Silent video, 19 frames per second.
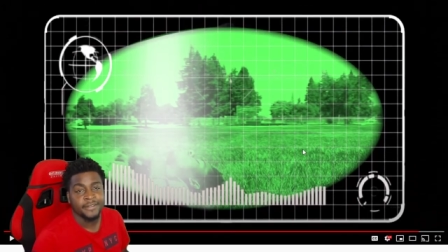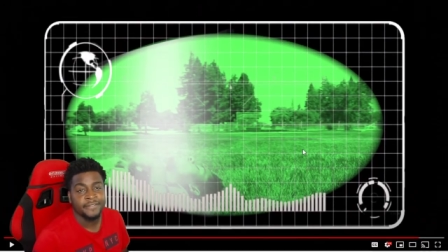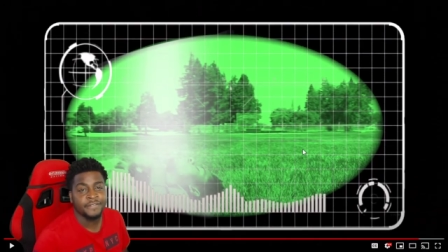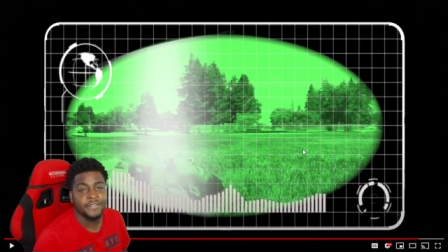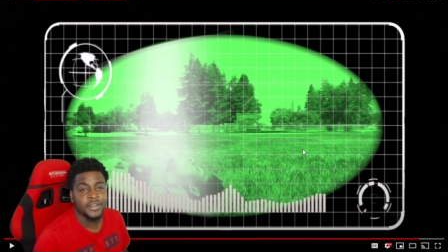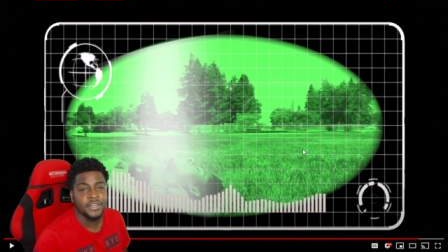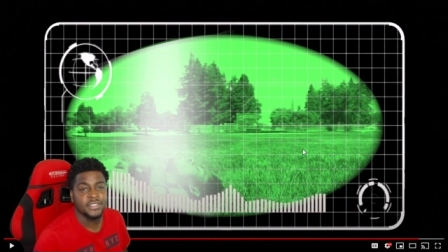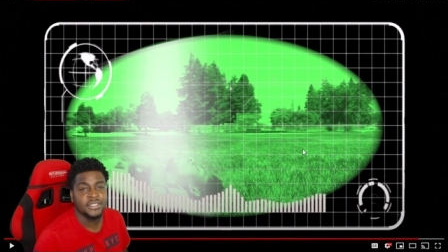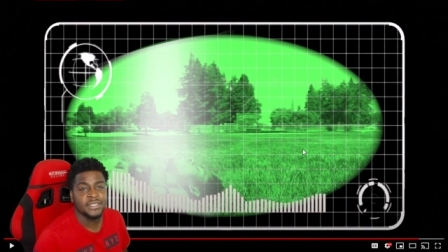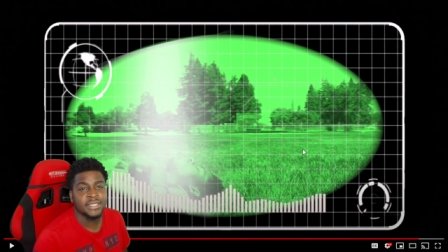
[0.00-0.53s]

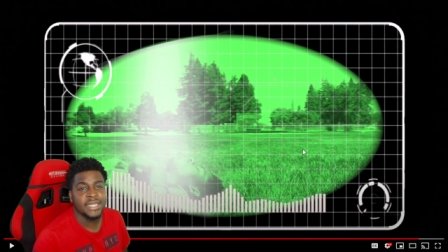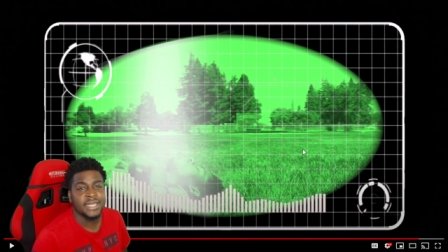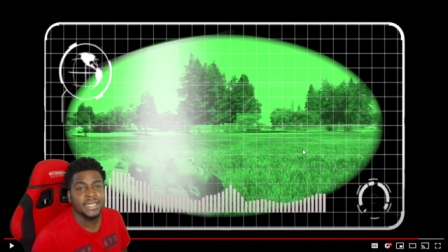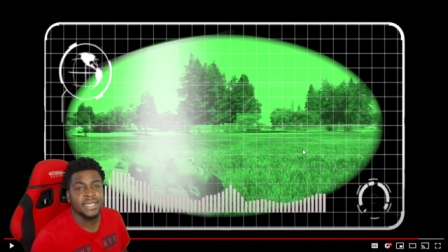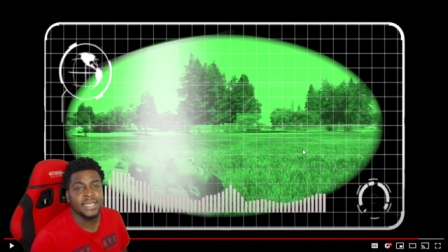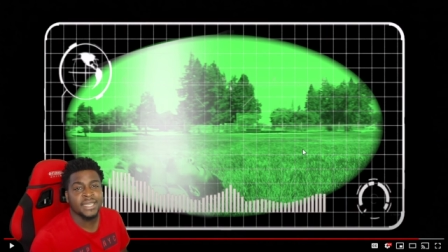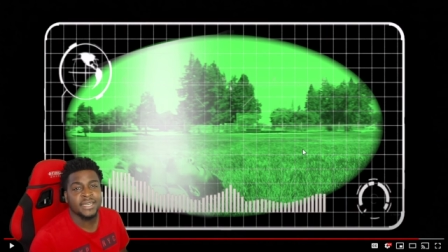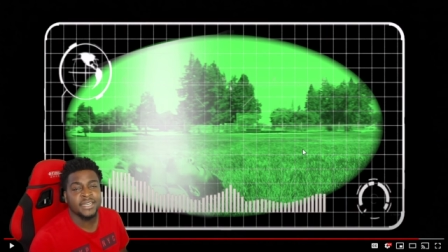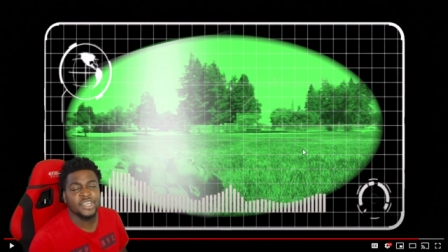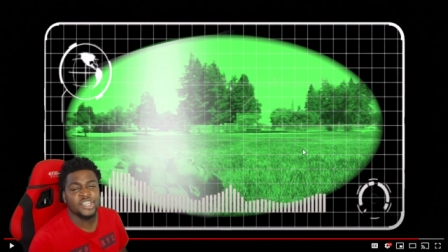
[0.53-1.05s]
First
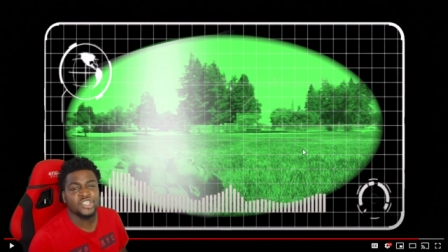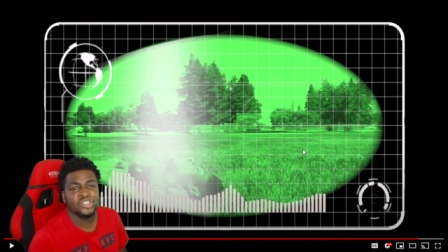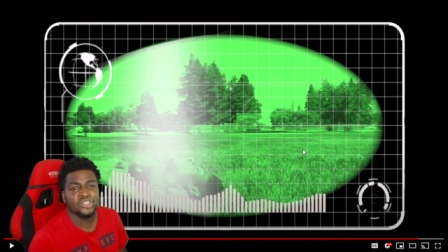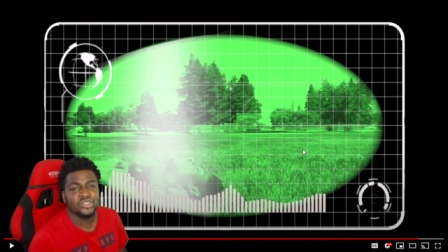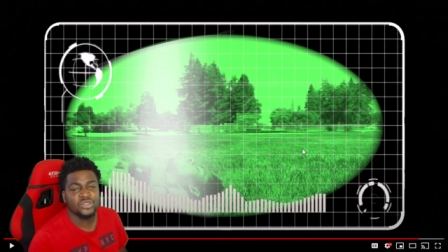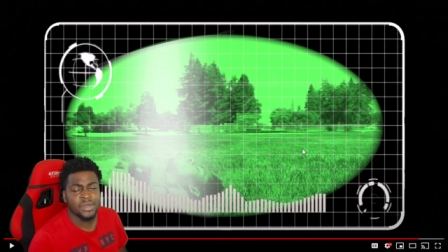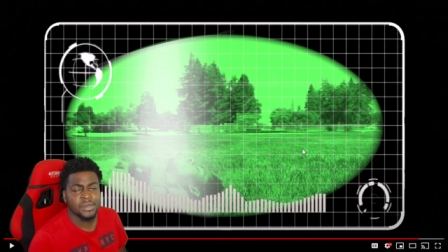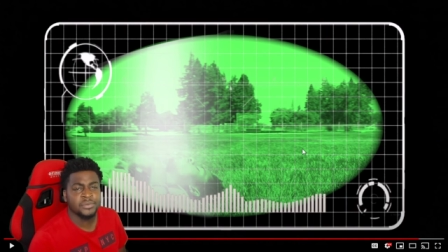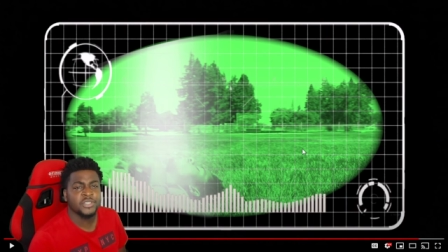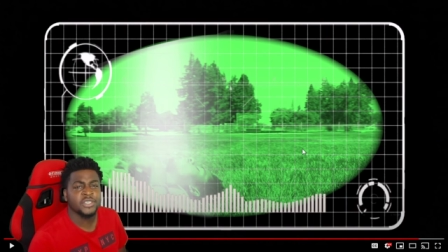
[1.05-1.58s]
link in the
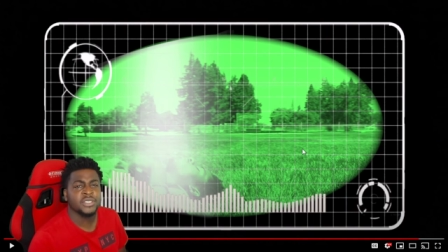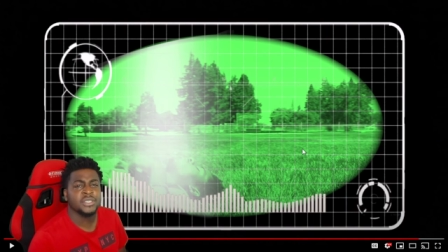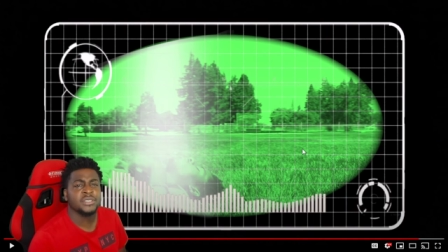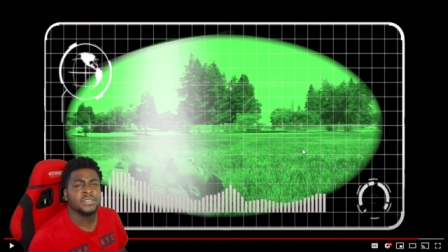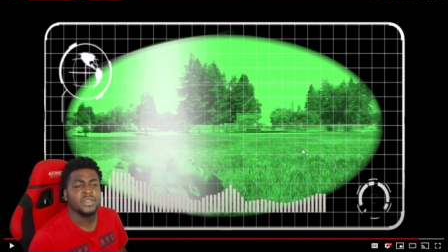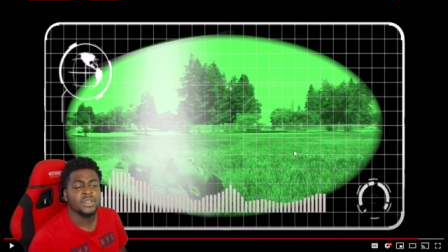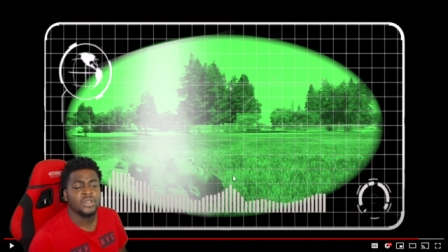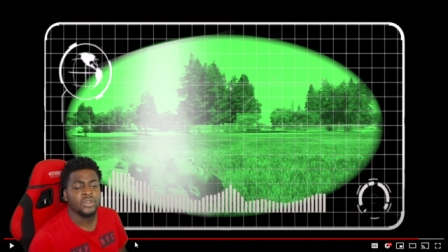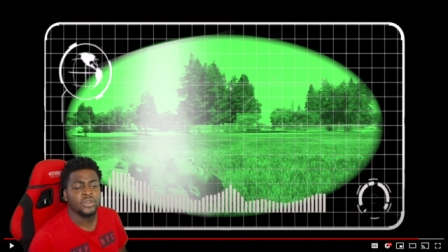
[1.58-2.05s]
description.